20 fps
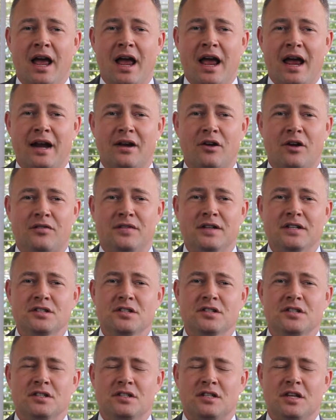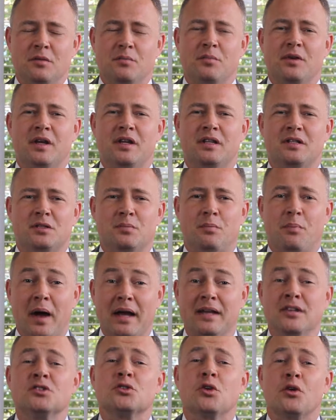And this tip is
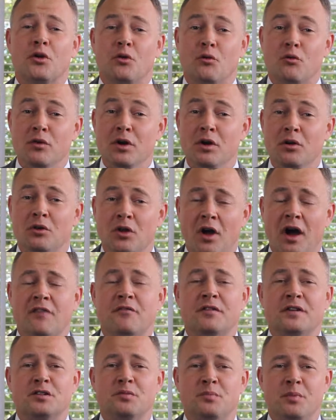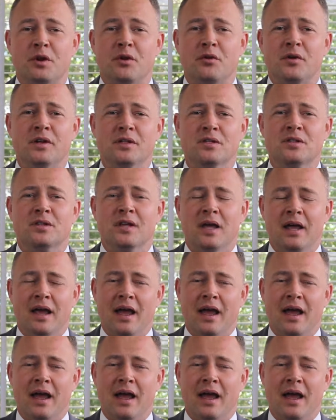based on a real life experience,